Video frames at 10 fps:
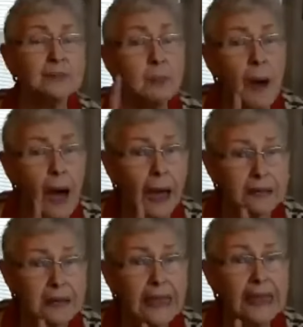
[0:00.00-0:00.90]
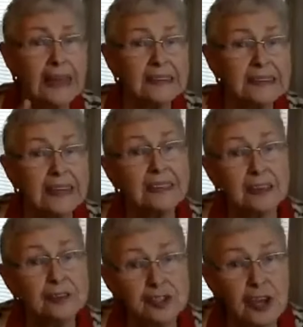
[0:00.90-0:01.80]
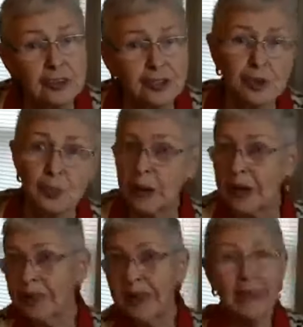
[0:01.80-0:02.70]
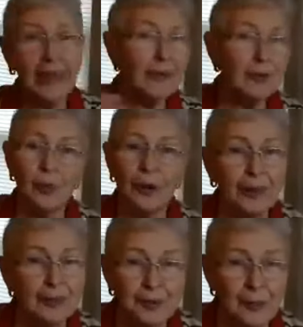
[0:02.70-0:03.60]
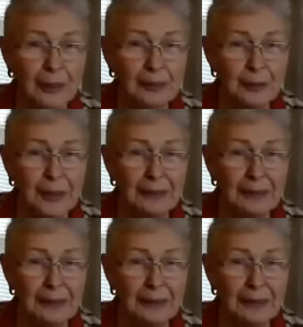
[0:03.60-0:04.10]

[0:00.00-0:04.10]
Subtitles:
but it is in conjunction with everyone else around me.